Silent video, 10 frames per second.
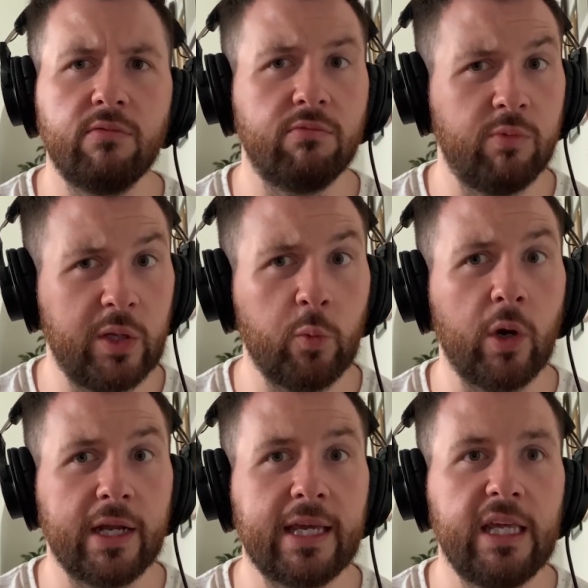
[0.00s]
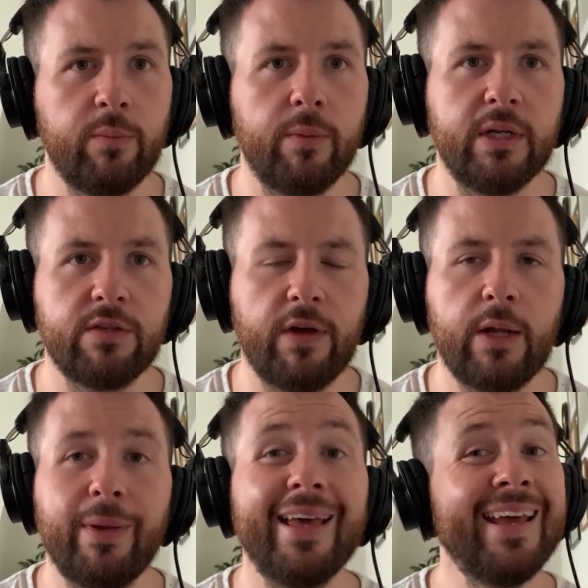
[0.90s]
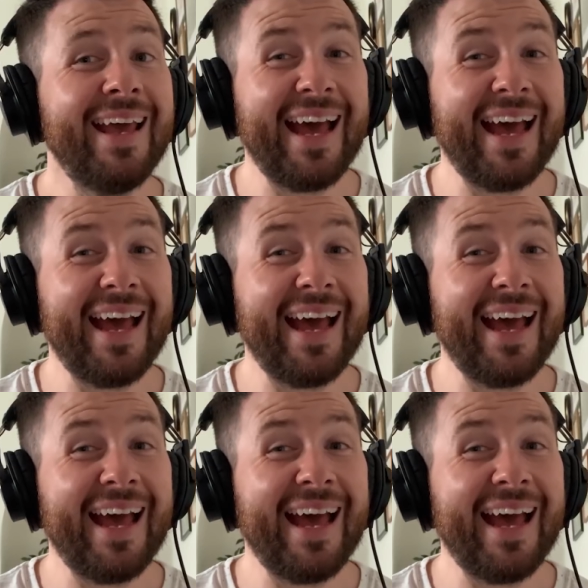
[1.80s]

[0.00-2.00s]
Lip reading: we want to keep him and develop it,